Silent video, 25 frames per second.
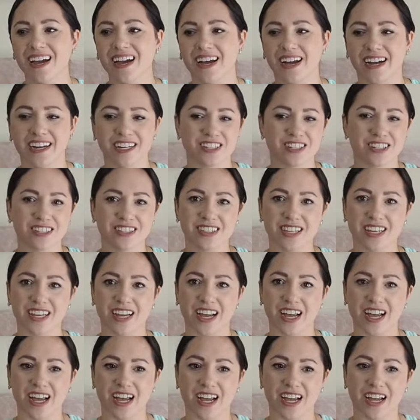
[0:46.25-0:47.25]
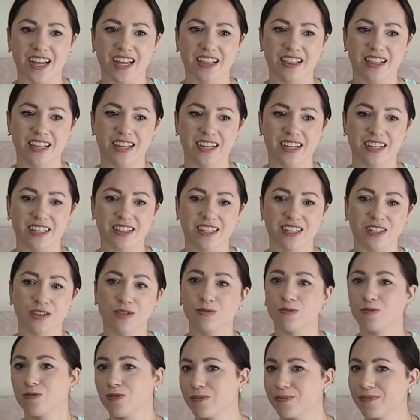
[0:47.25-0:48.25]
I like the
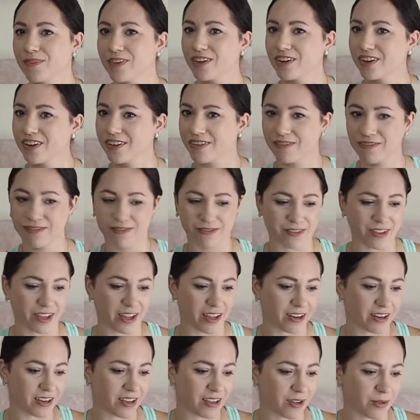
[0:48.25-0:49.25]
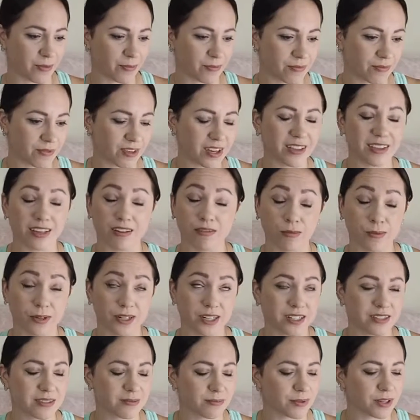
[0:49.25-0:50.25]
uniform look of that. Not that everybody
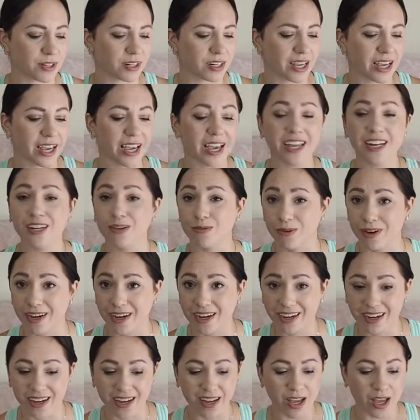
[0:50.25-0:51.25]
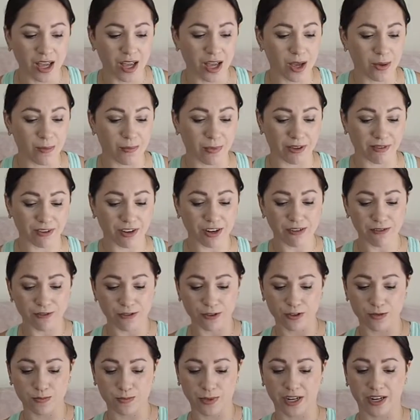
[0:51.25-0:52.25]
does, but anyway, my very
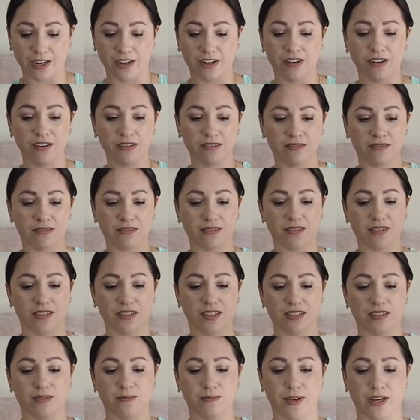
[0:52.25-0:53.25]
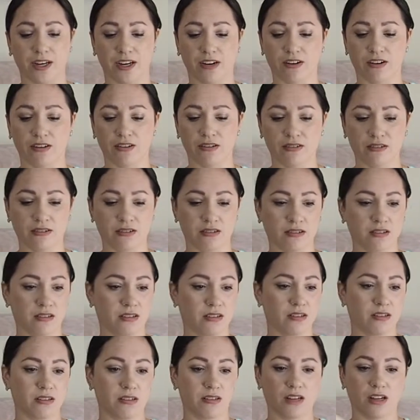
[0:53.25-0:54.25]
first pair, this pair,
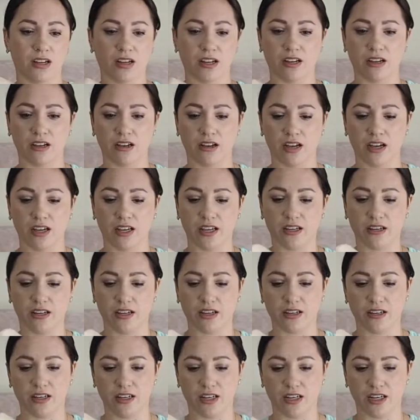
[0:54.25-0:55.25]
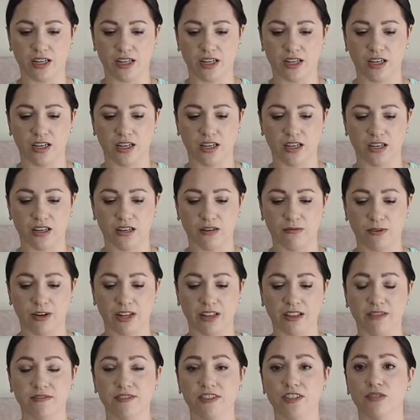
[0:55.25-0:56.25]
I got when I
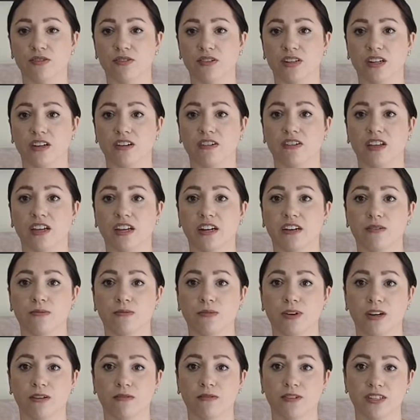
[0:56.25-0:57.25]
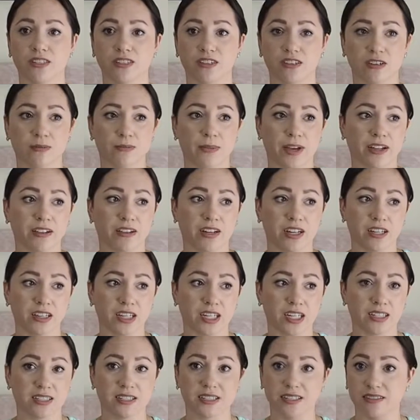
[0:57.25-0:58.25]
lived in North Carolina when I restarted ballet
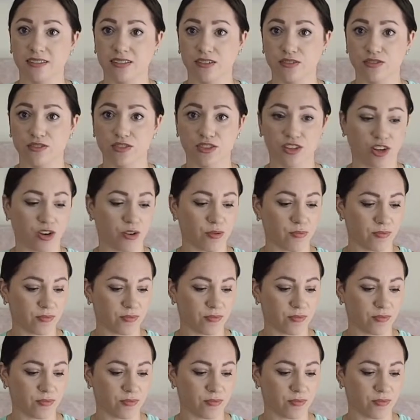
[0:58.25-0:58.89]
like 6 years ago.